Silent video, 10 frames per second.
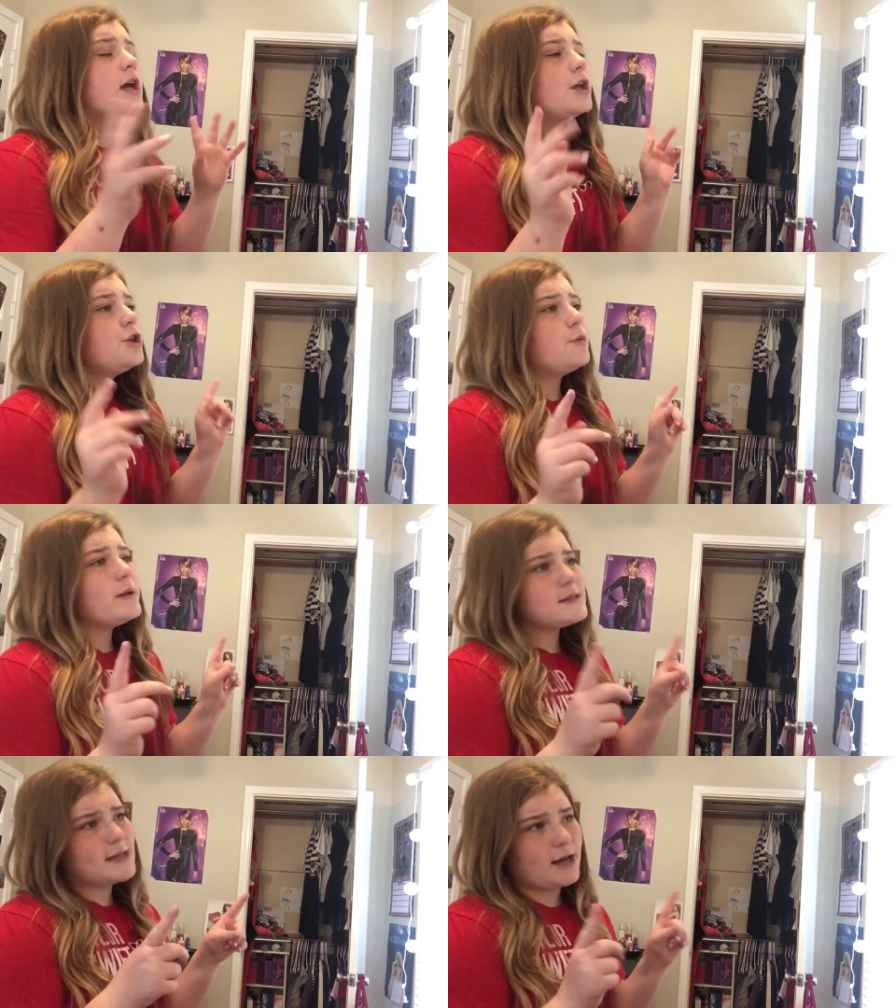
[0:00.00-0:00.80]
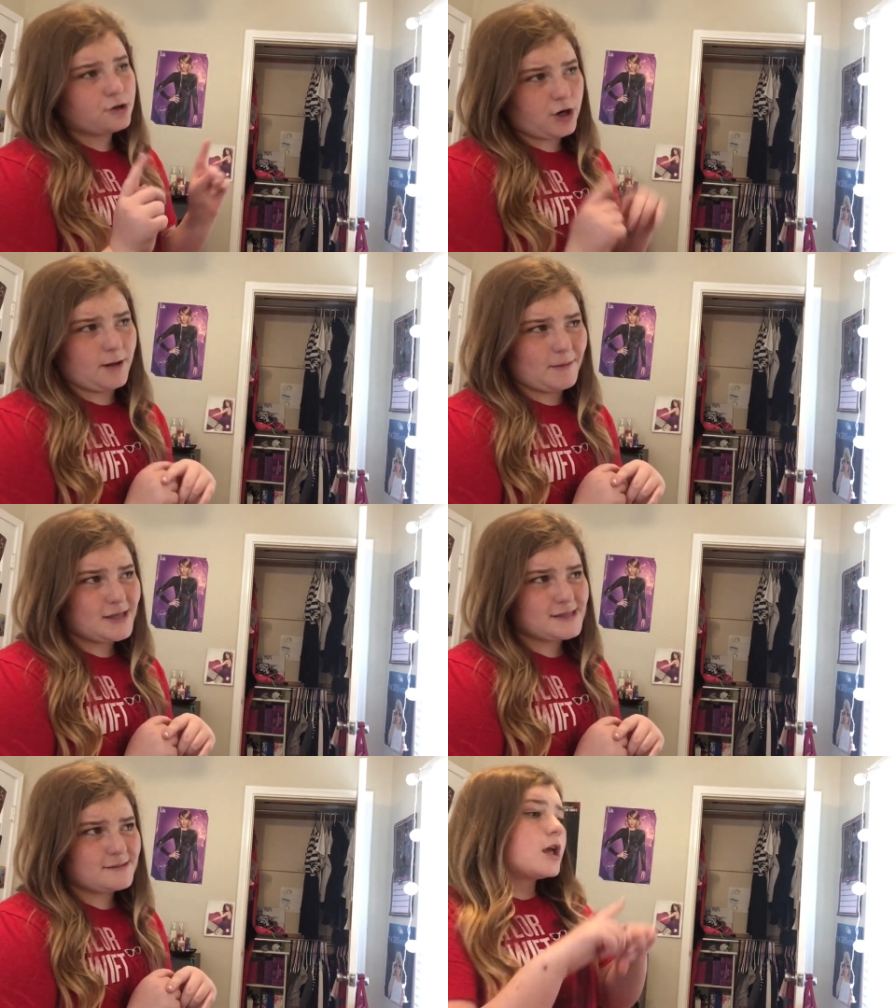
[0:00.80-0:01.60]
Can you win ten
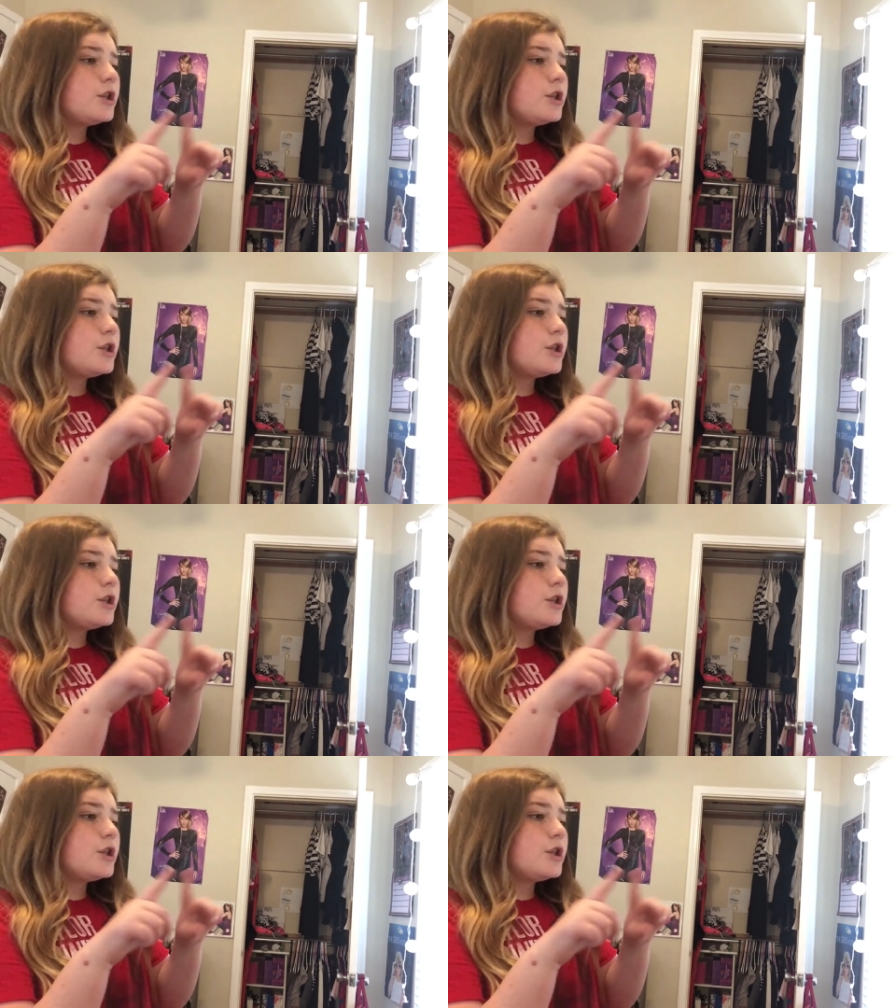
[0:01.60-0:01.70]
Grammys?